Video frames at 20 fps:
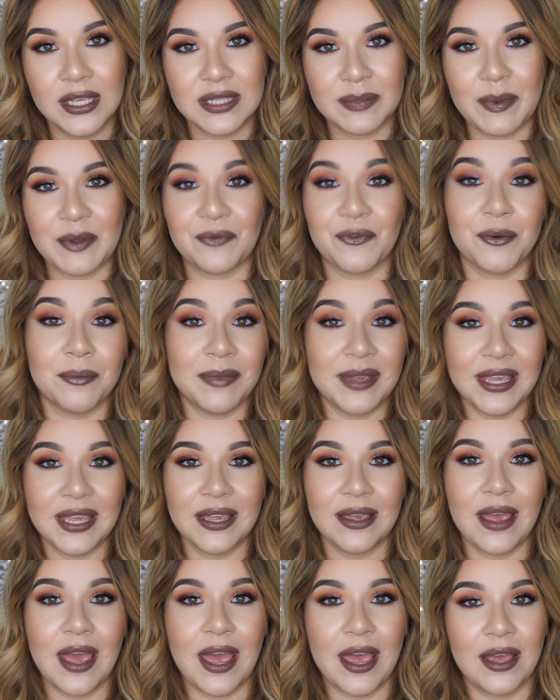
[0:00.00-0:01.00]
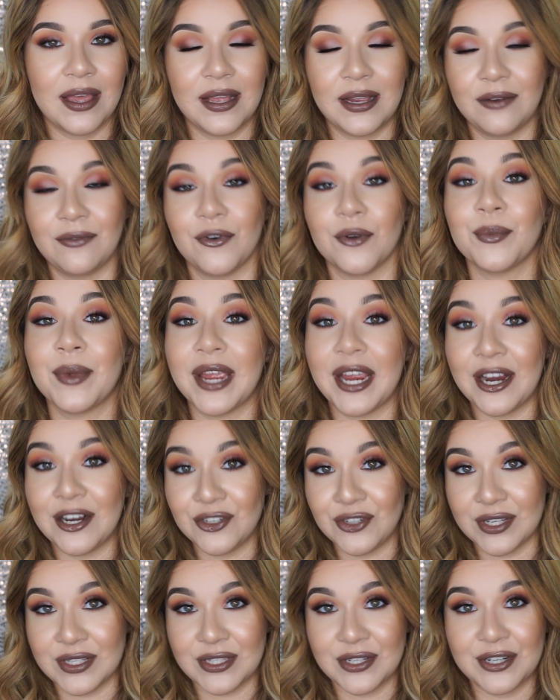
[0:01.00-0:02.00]
but for me and for my
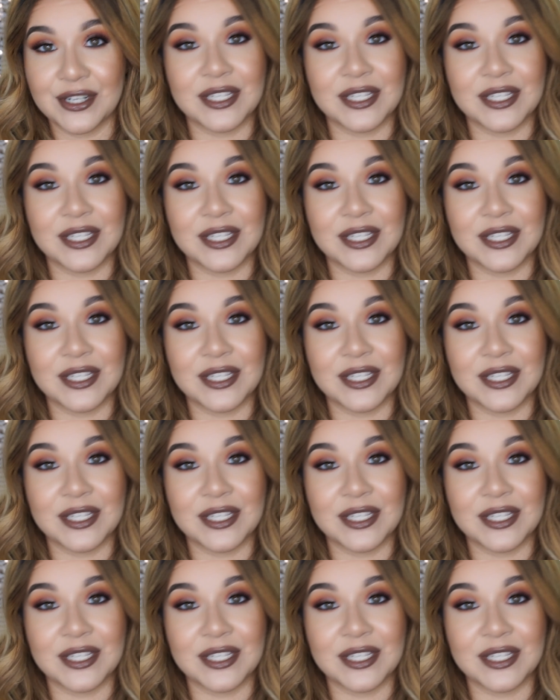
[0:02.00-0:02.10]
hairdresser